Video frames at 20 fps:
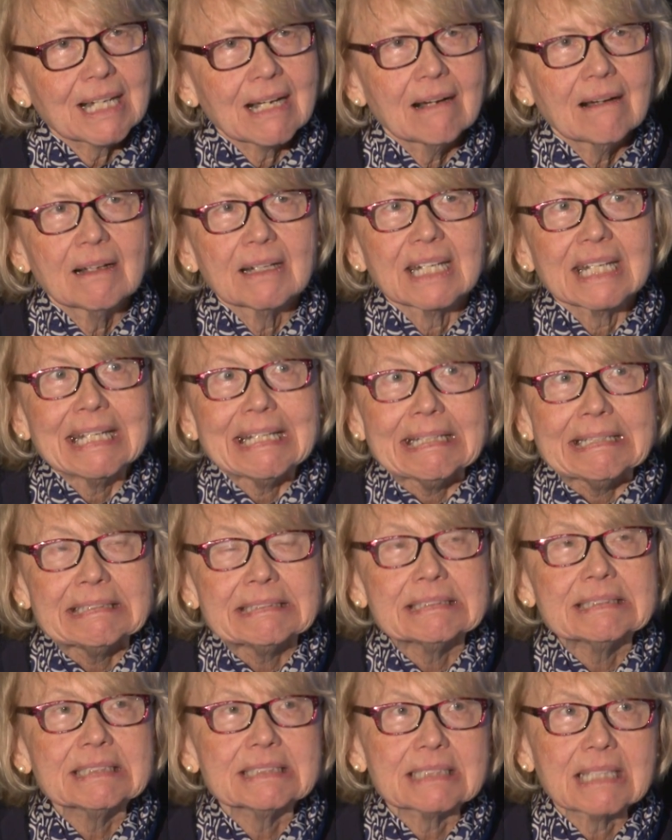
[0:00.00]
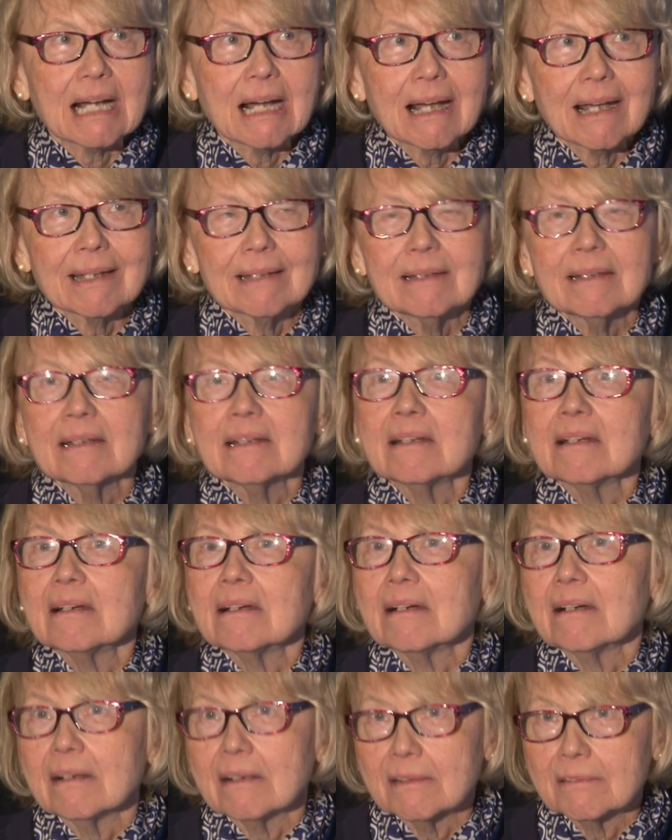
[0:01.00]
on inside
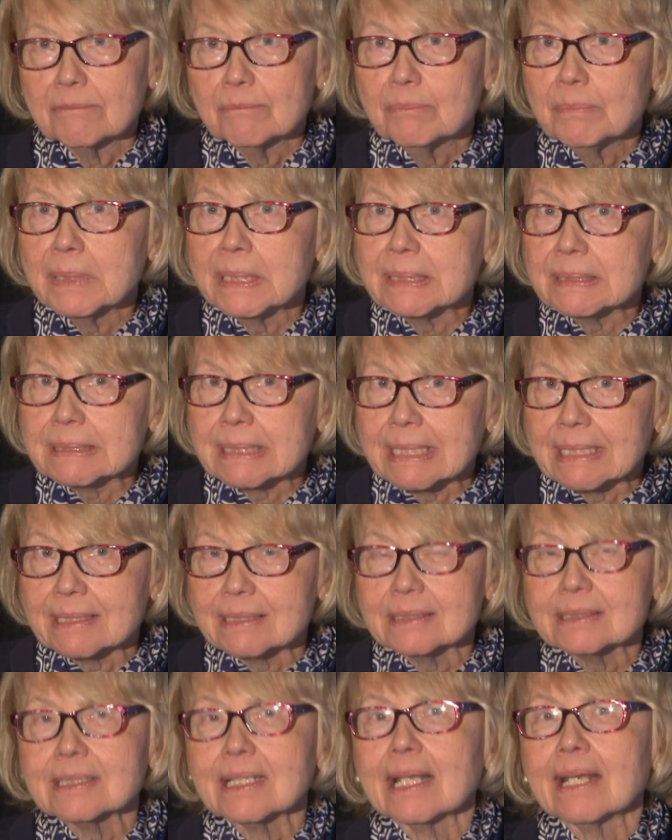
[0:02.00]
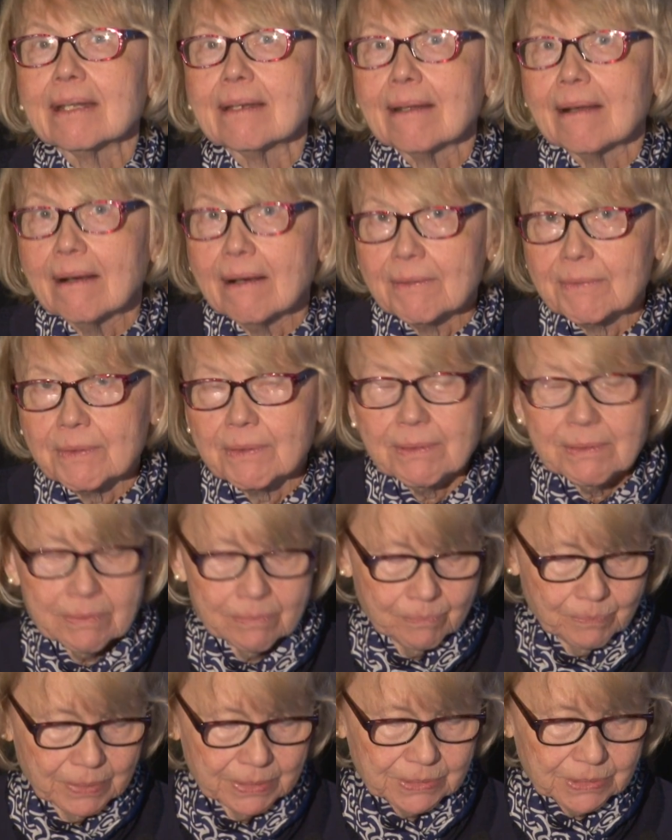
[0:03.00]
of buildings and other
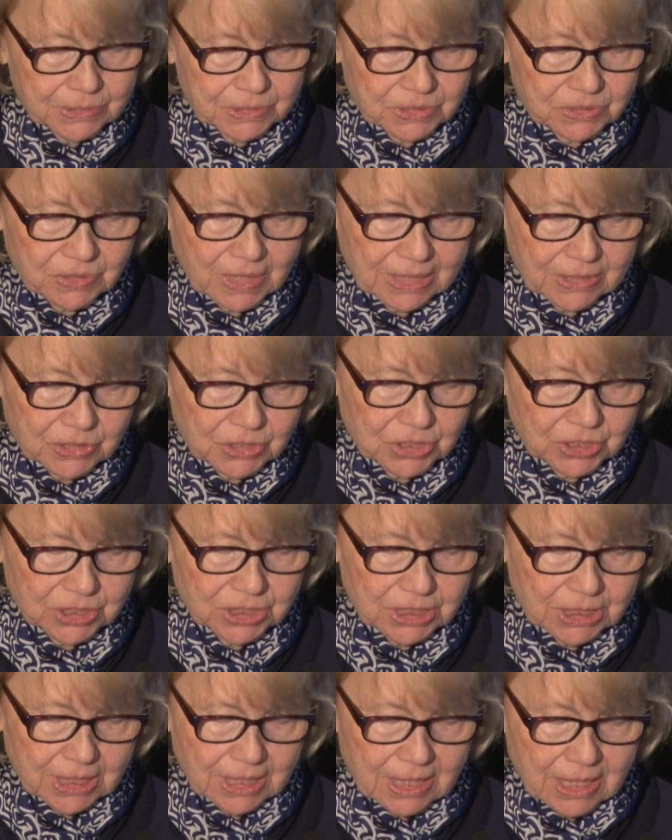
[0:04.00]
built structures.